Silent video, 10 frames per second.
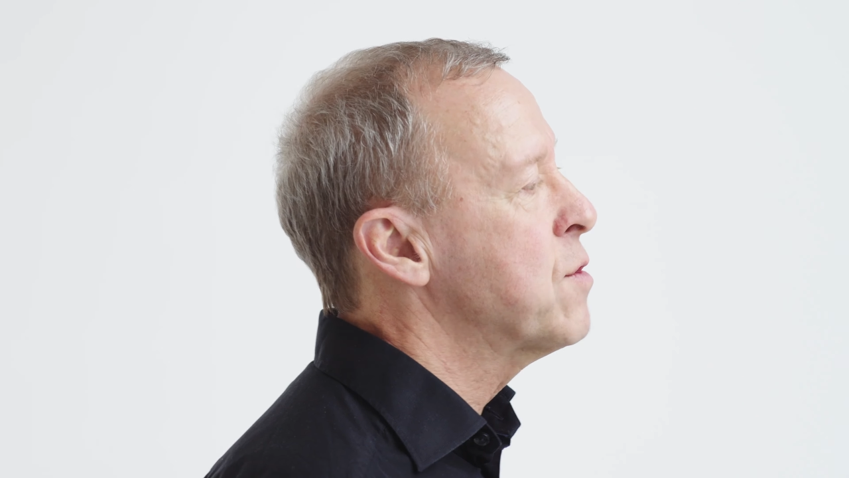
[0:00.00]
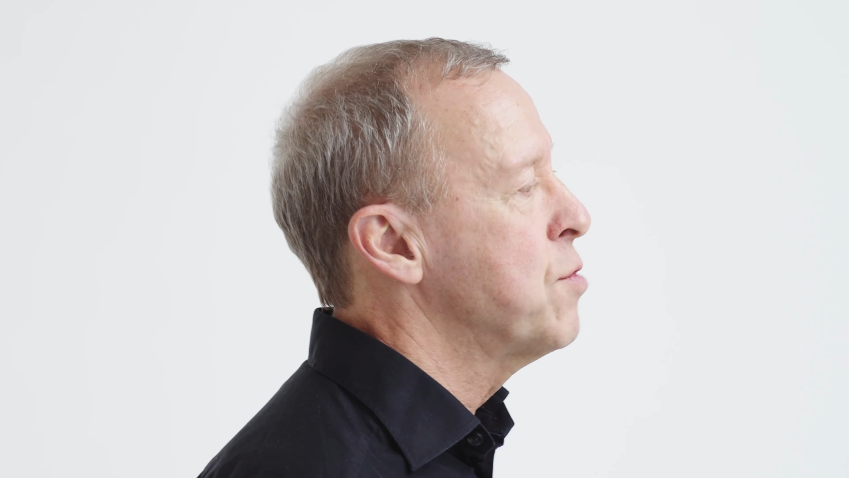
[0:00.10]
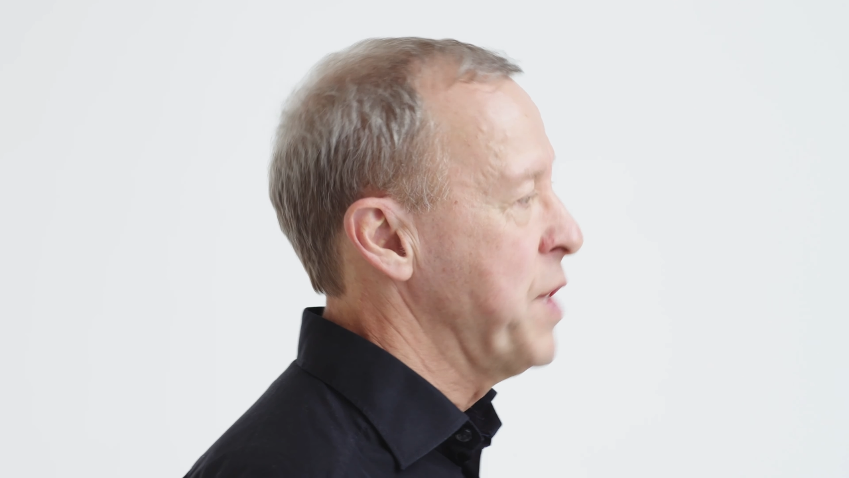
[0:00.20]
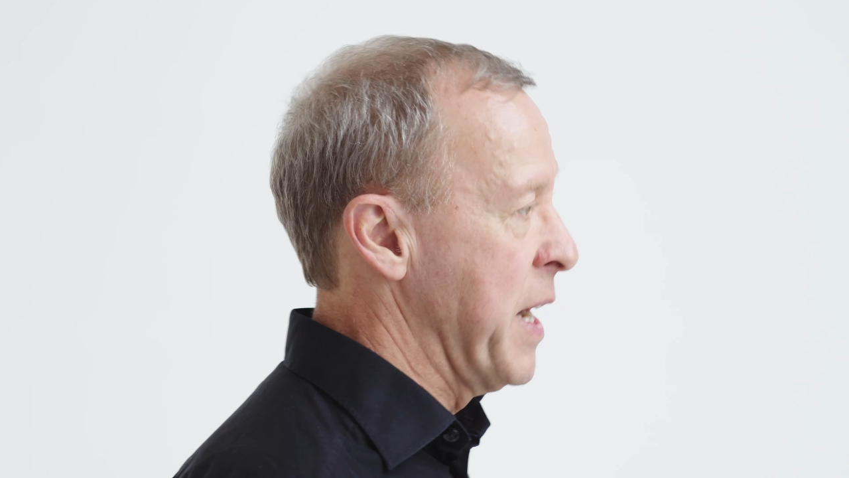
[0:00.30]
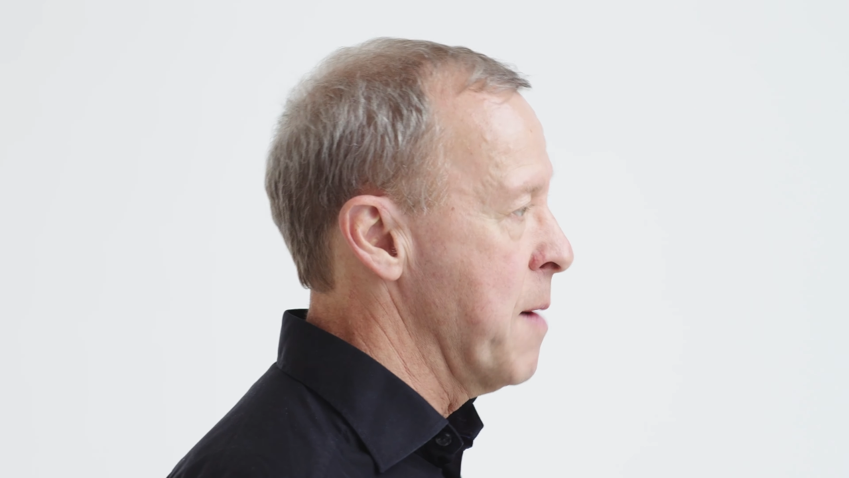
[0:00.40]
to
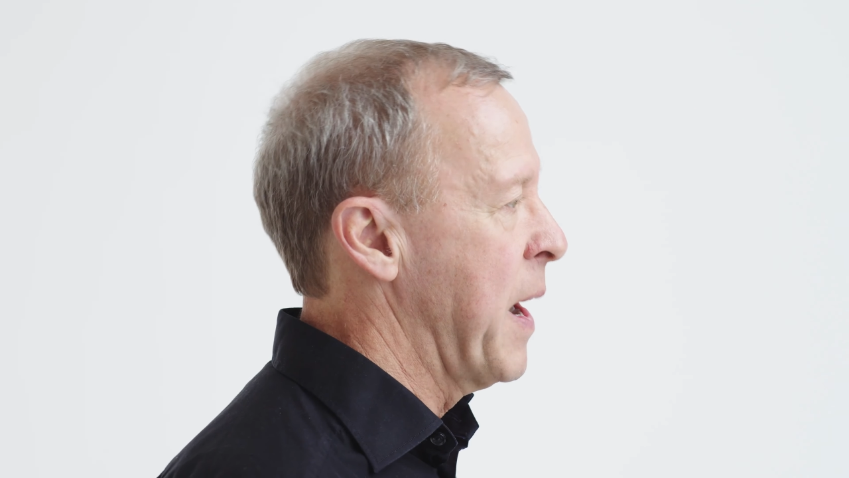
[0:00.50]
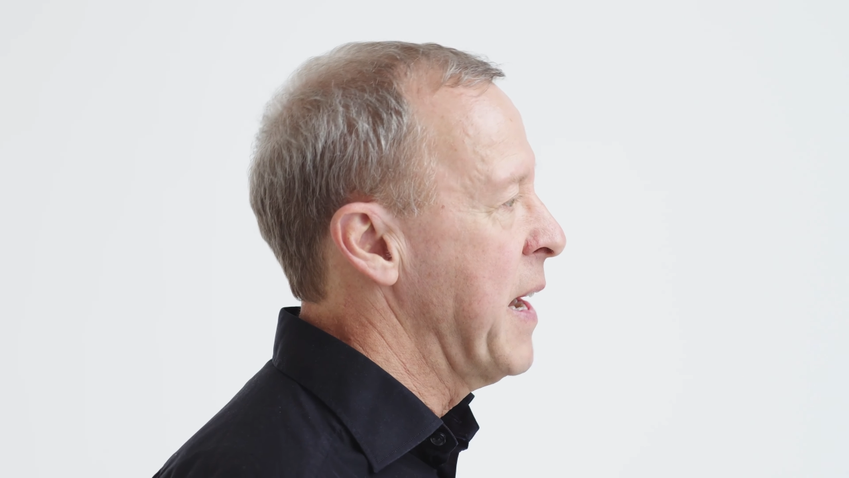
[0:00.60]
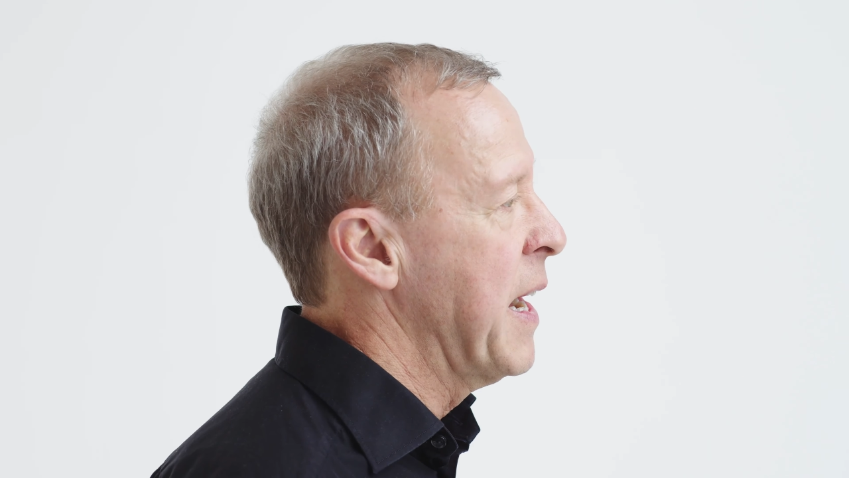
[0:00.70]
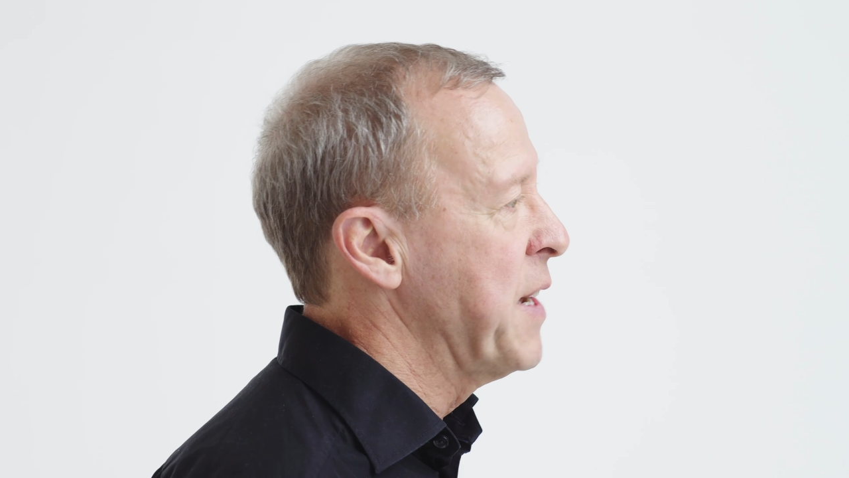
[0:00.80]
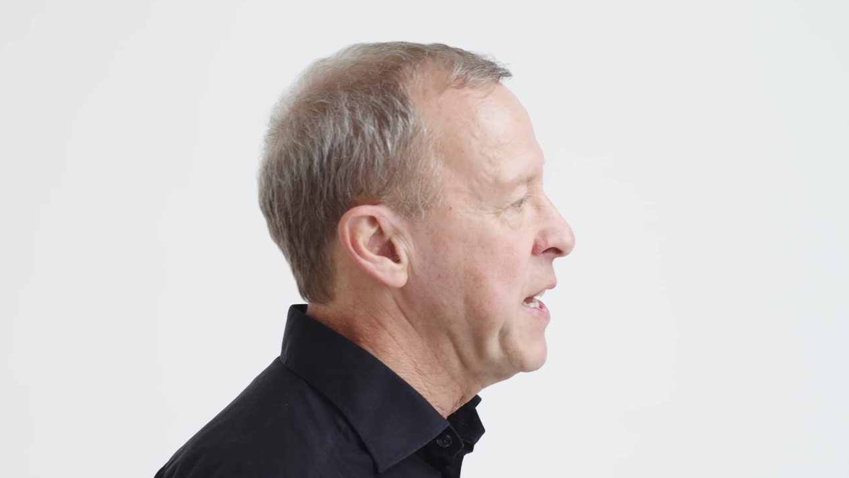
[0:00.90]
share my
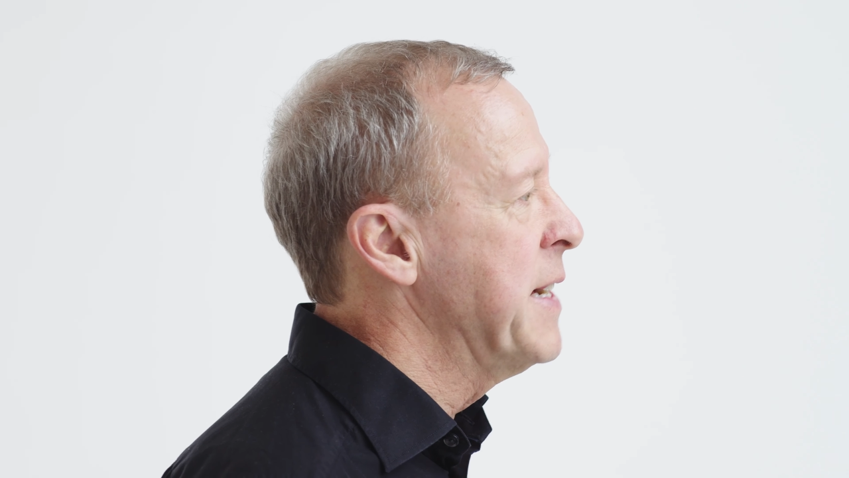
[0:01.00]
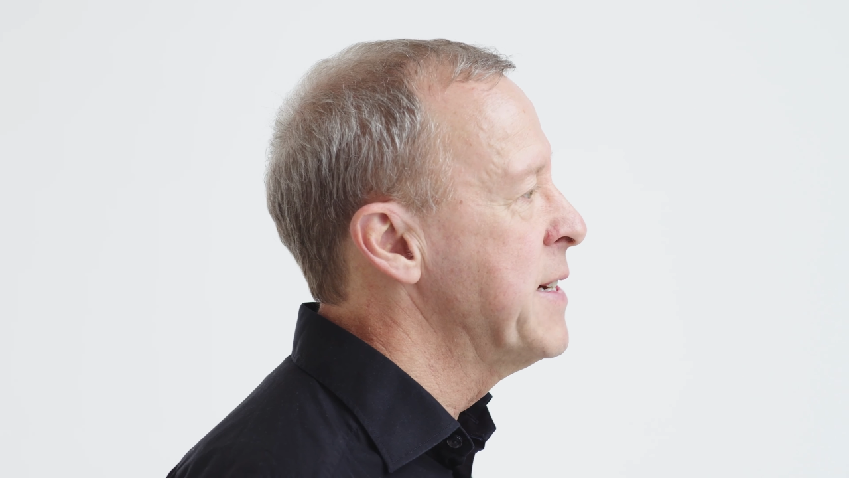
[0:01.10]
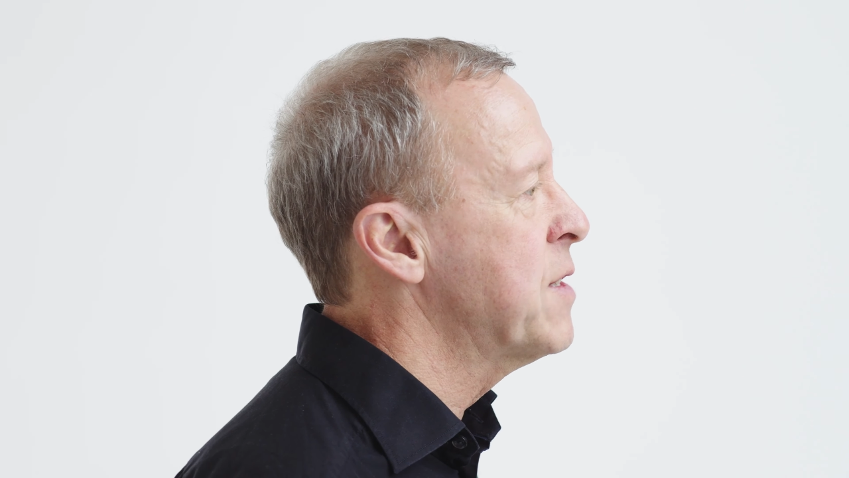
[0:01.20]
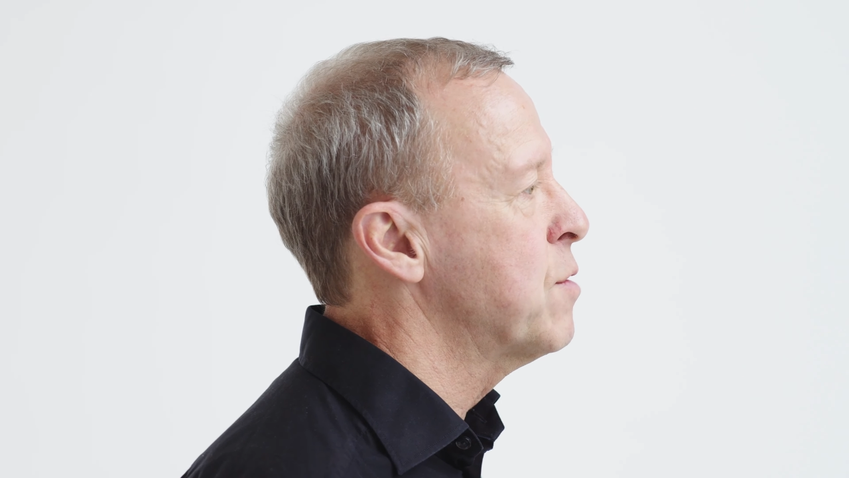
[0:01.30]
ideas,